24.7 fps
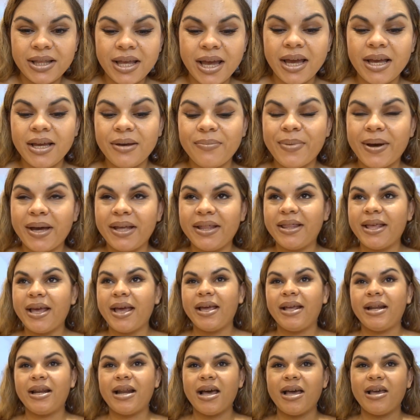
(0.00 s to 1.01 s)
day by
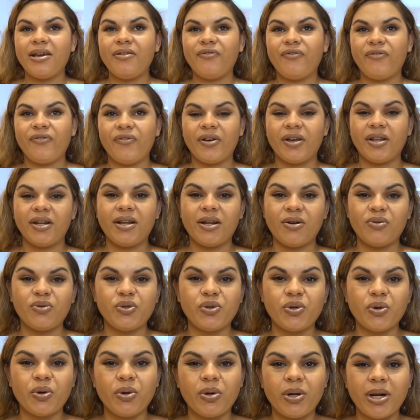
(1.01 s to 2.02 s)
day life, and I'll
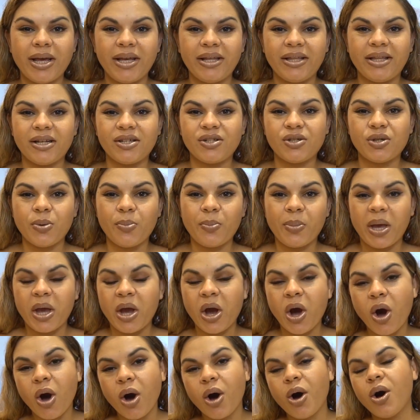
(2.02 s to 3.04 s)
show you later shopping
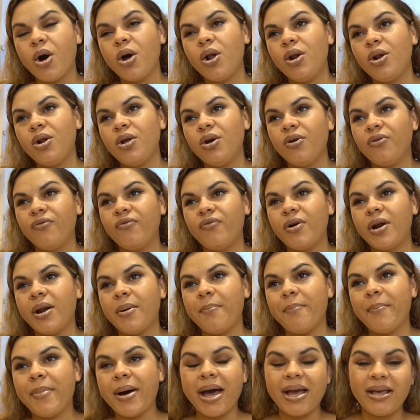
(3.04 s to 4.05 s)
haul of what
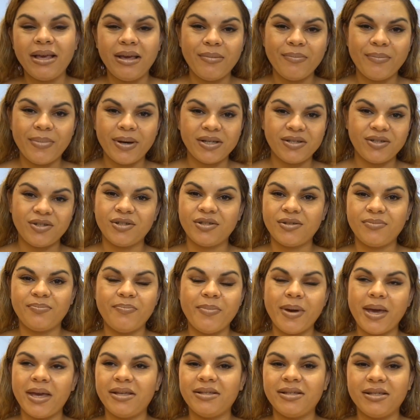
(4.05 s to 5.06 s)
I'm buying, but it's
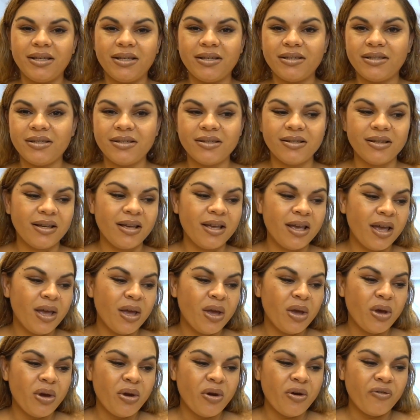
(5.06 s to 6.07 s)
just basics
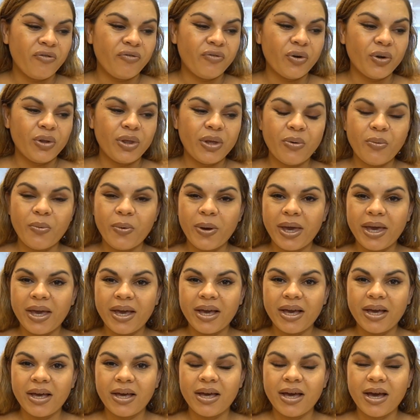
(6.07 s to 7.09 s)
for the
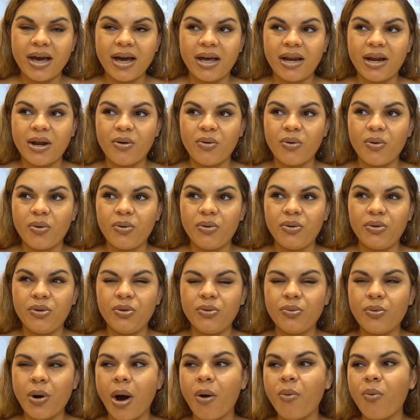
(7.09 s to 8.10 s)
week, and I'll,
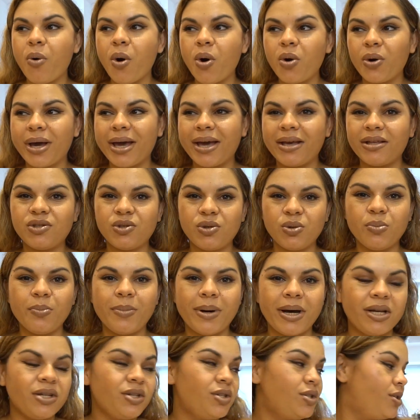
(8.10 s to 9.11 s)
I won't get too
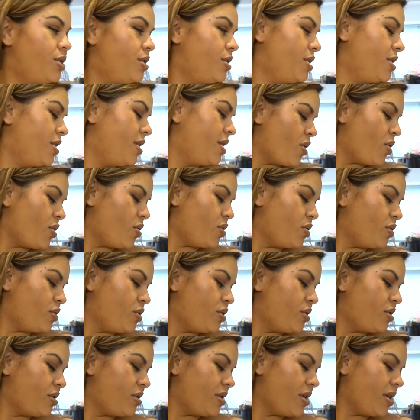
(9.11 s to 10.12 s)
much
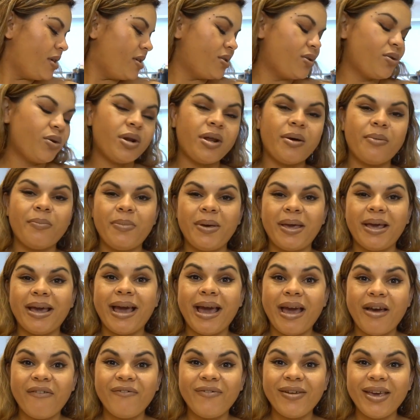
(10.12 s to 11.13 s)
because it's gonna be
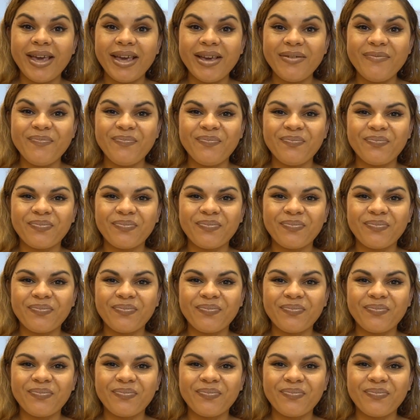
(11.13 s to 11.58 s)
heavy,